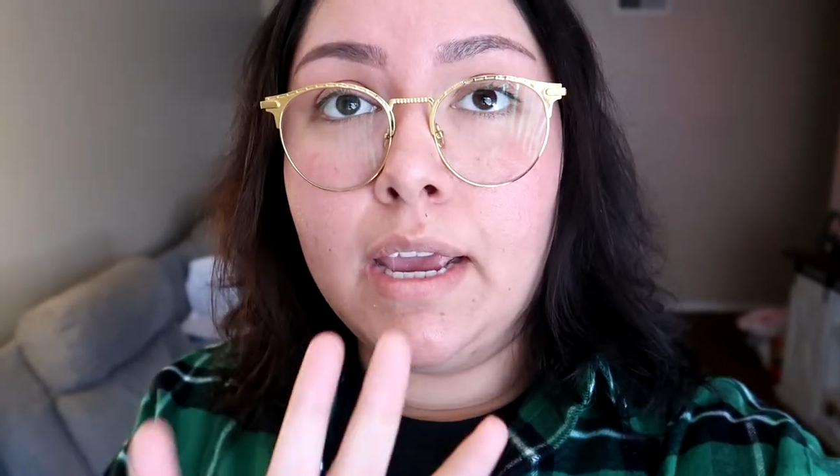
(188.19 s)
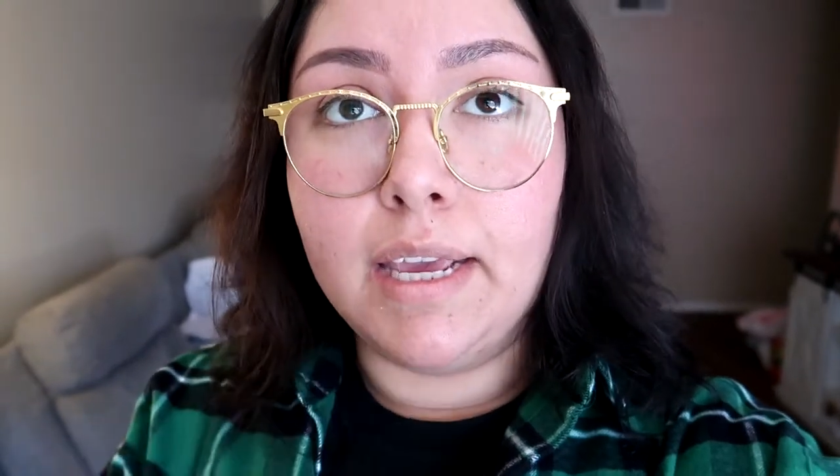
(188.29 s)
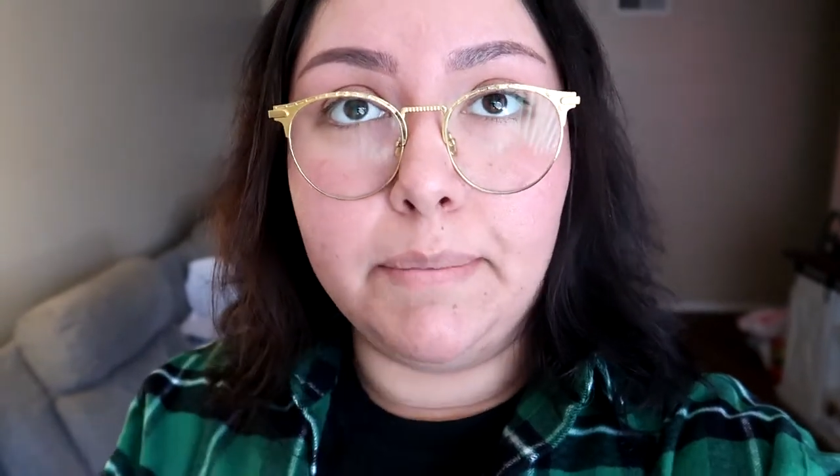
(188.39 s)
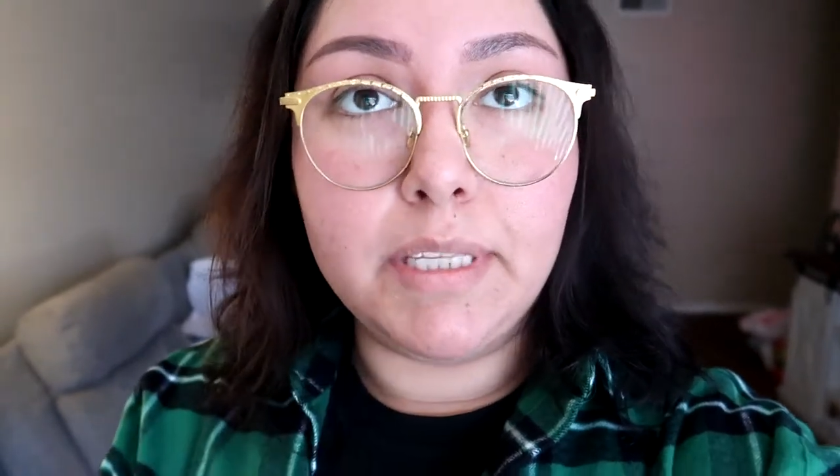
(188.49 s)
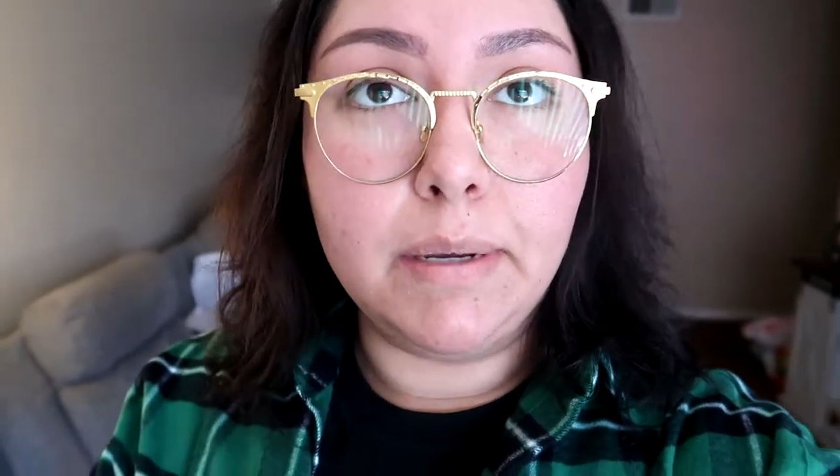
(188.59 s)

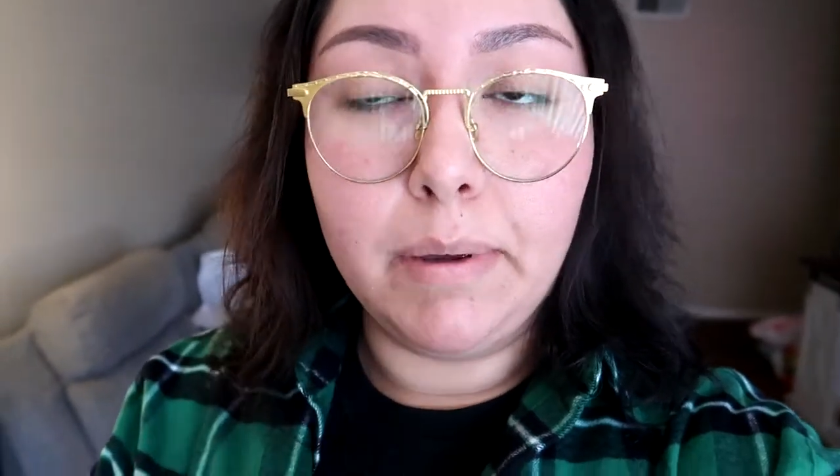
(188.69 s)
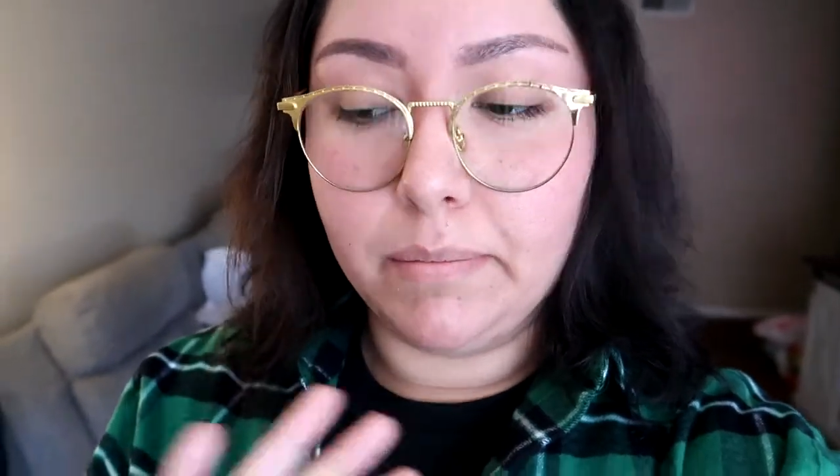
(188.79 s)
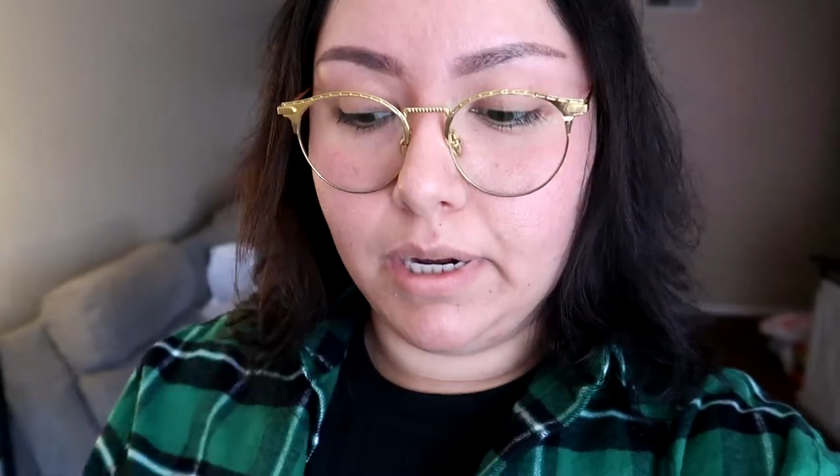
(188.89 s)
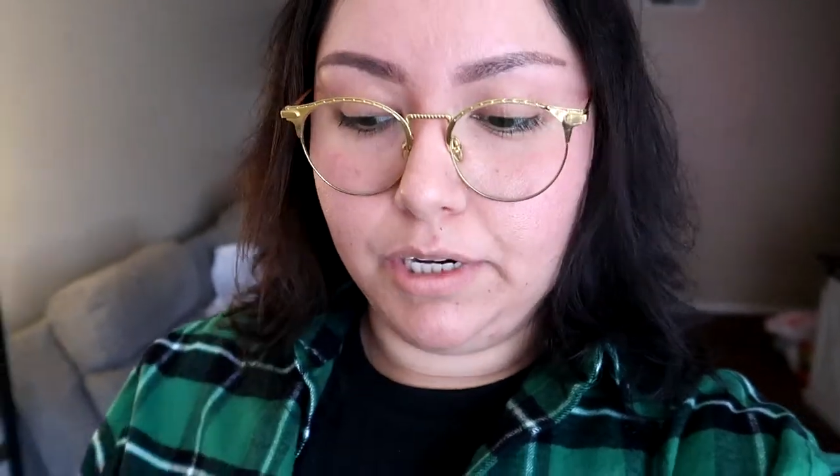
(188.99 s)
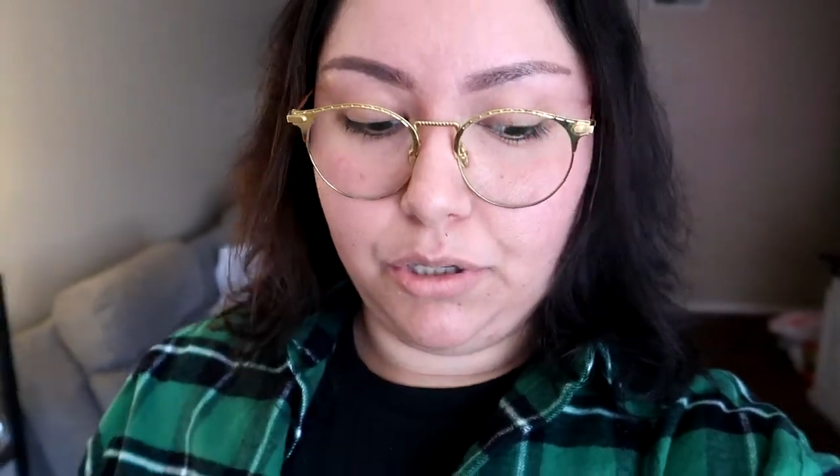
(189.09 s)
In the meantime,
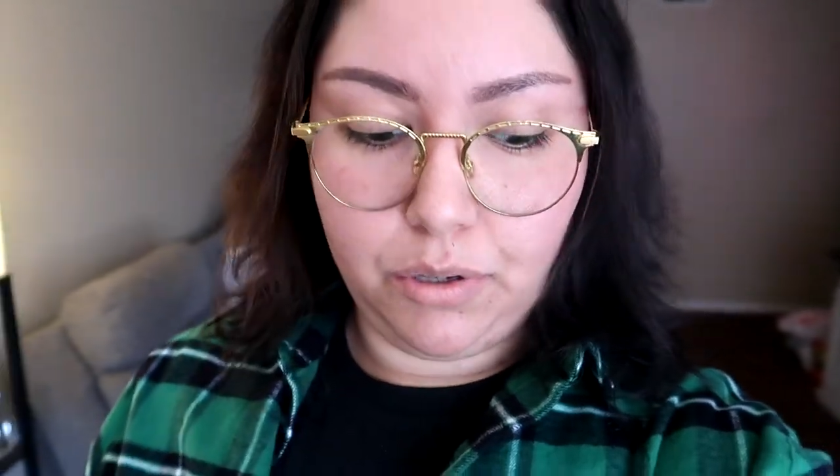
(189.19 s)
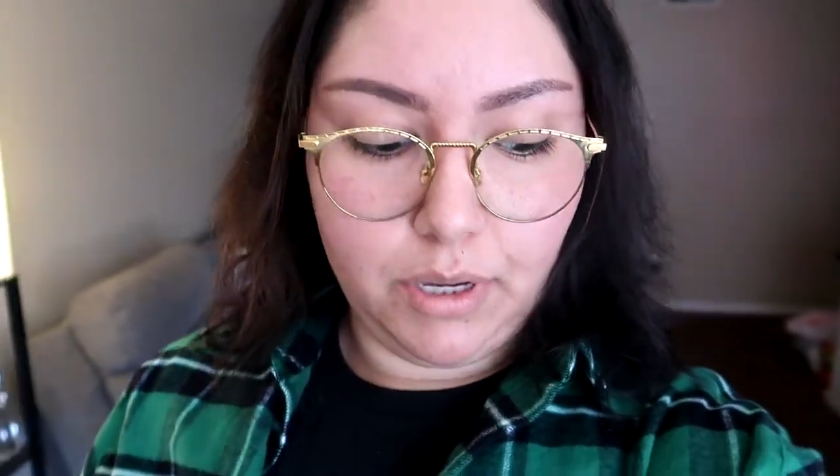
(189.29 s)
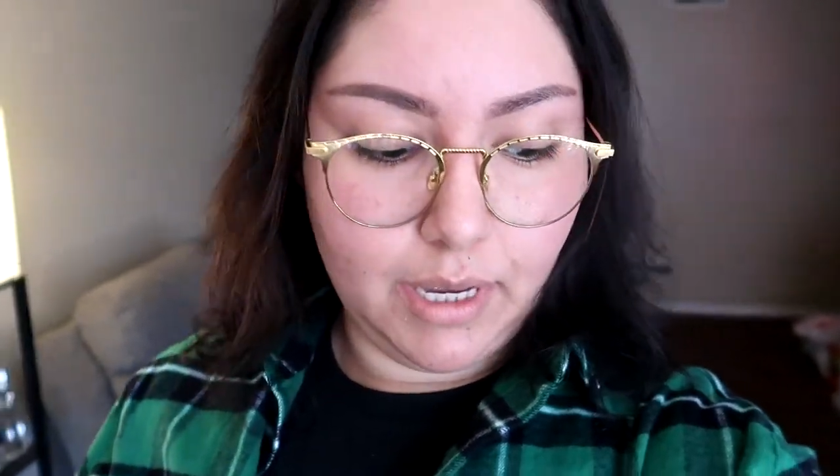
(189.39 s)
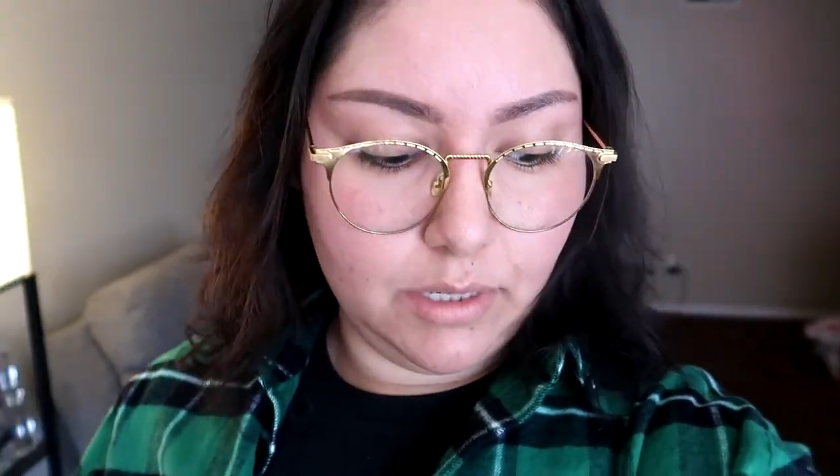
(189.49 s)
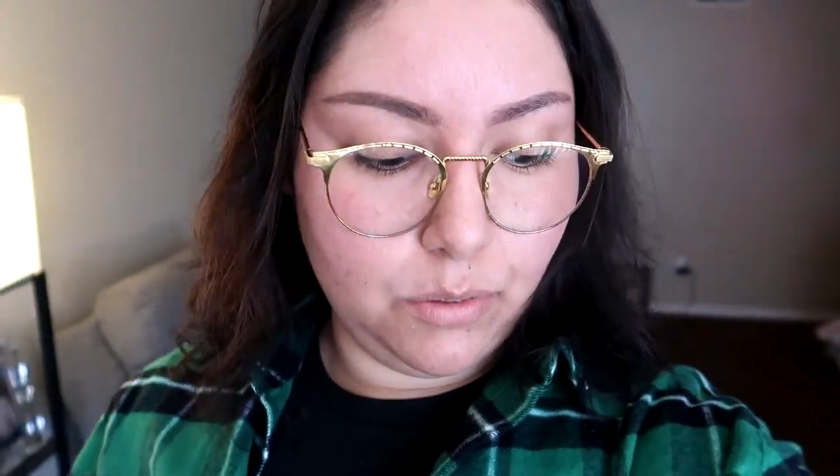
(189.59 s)
I'm going to show
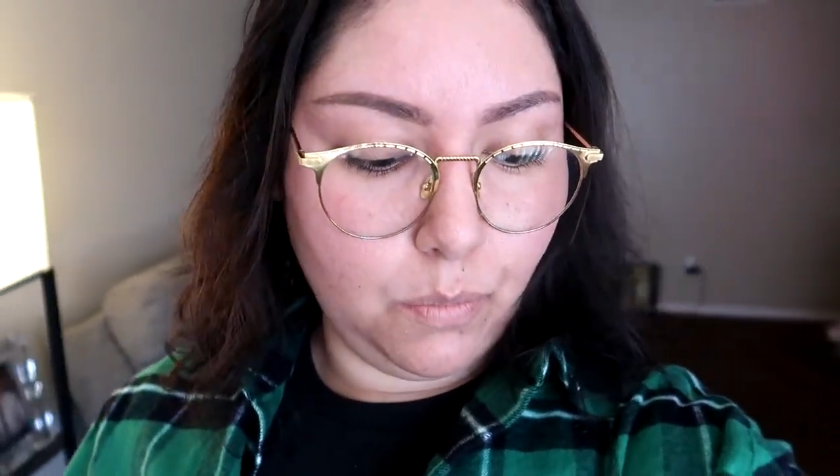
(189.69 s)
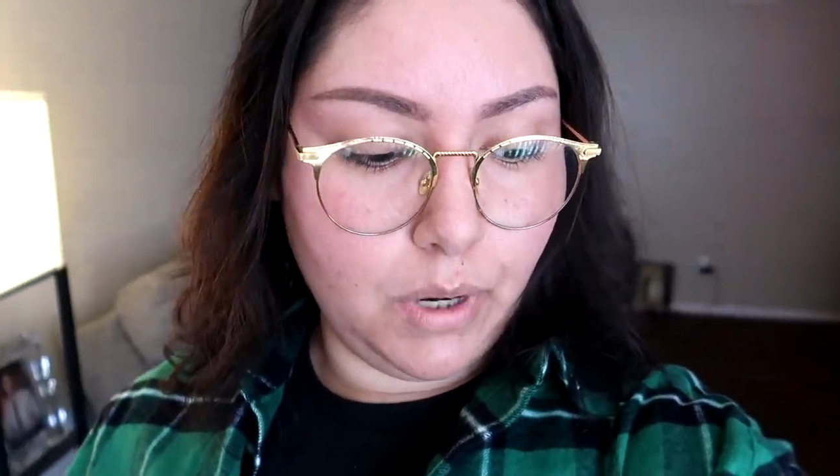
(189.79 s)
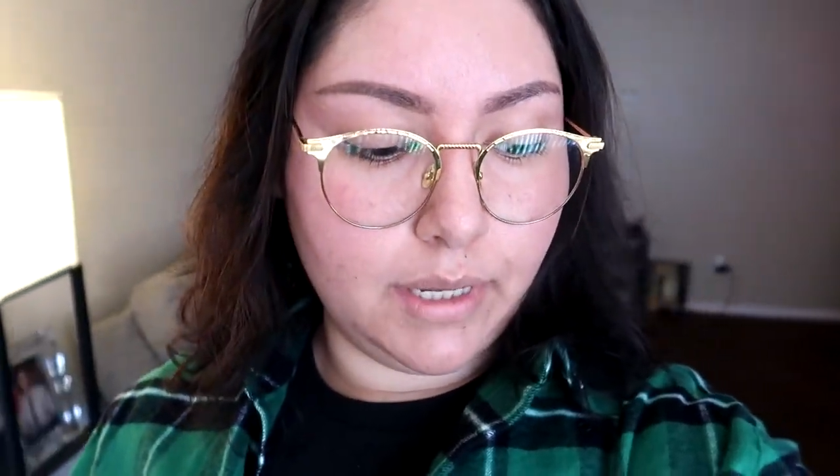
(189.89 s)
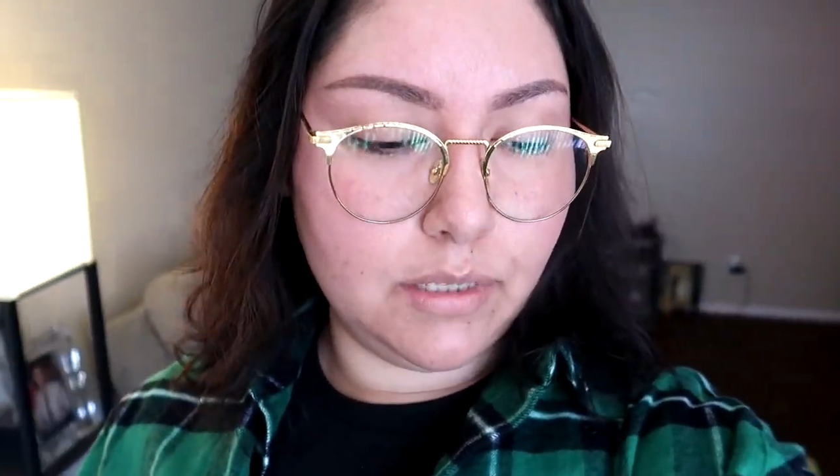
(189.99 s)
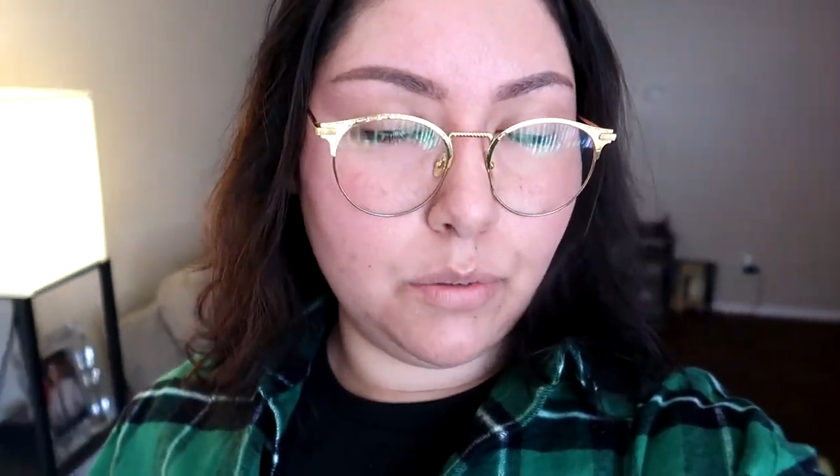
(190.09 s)
you guys
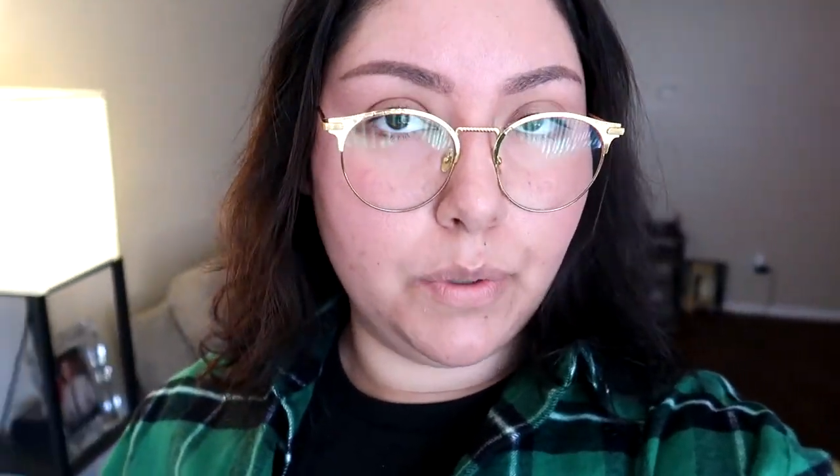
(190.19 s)
what